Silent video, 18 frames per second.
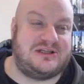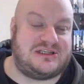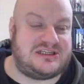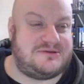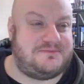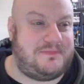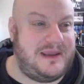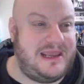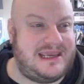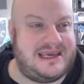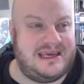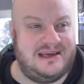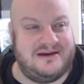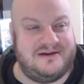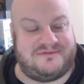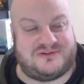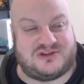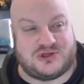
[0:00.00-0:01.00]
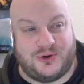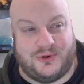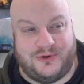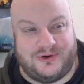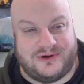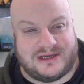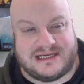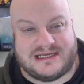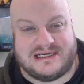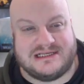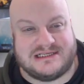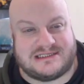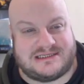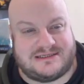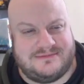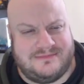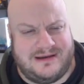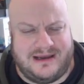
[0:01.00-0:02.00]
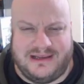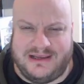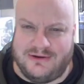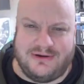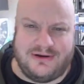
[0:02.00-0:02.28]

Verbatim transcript: But speaking of toys,